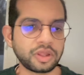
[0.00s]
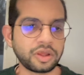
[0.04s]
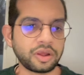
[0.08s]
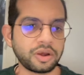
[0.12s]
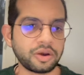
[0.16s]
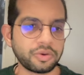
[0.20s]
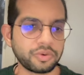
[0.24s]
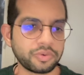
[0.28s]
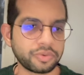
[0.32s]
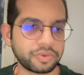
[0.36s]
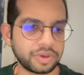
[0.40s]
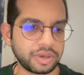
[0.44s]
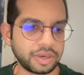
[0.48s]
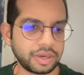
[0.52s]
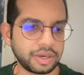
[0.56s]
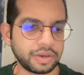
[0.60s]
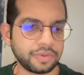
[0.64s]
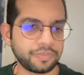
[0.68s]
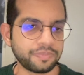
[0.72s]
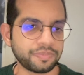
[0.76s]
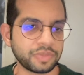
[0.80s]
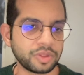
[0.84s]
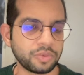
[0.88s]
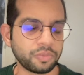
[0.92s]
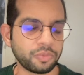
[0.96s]
Okay,
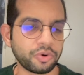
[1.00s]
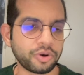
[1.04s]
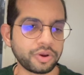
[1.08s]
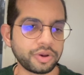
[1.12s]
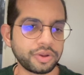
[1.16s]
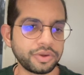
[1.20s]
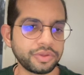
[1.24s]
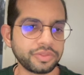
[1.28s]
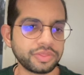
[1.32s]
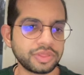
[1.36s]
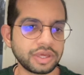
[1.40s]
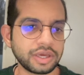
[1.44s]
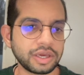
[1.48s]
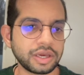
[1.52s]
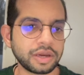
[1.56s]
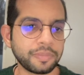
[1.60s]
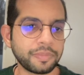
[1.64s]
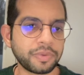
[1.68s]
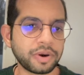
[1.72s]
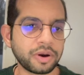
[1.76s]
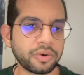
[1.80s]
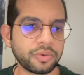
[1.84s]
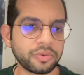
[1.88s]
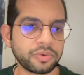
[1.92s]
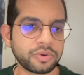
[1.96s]
what do you think
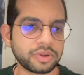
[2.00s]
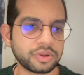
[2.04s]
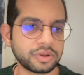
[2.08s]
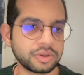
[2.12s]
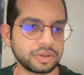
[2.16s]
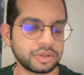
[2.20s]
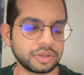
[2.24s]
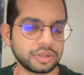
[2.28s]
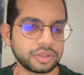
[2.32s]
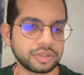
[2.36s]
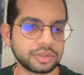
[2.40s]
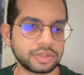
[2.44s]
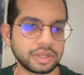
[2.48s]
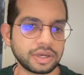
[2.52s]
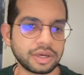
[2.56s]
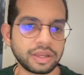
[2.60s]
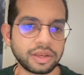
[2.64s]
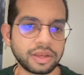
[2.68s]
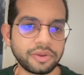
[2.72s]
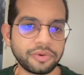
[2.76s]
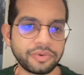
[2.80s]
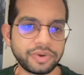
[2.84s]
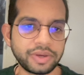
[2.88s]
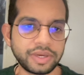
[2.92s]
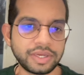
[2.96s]
about the
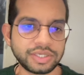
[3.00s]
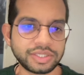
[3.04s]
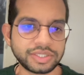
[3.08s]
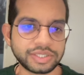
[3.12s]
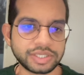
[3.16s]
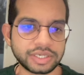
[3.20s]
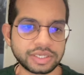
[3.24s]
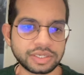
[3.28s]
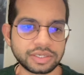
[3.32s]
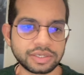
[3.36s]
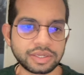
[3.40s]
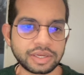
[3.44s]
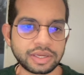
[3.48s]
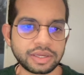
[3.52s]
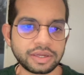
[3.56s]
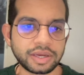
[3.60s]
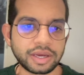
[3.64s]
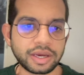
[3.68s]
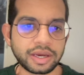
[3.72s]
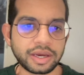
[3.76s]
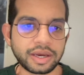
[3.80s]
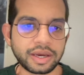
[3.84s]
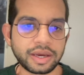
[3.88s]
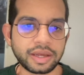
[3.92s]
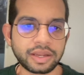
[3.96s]
location
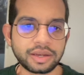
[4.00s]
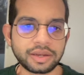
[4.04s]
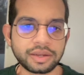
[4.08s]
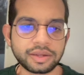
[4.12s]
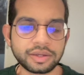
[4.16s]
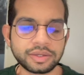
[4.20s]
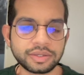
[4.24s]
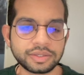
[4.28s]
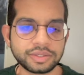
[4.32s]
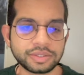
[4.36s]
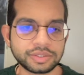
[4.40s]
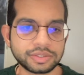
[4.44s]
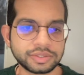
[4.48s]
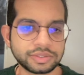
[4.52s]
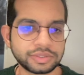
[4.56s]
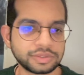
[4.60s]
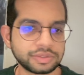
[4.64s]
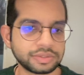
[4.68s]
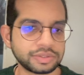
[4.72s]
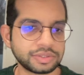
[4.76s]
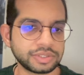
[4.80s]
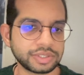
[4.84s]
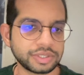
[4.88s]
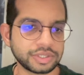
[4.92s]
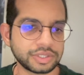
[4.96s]
and
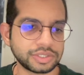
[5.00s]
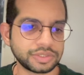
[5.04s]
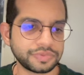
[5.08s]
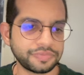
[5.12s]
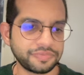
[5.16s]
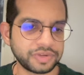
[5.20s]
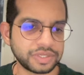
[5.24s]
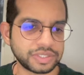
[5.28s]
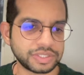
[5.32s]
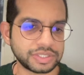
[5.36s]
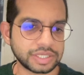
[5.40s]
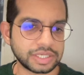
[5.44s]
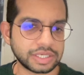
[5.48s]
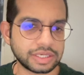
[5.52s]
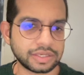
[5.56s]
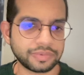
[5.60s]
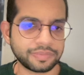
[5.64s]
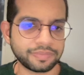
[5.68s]
search widget?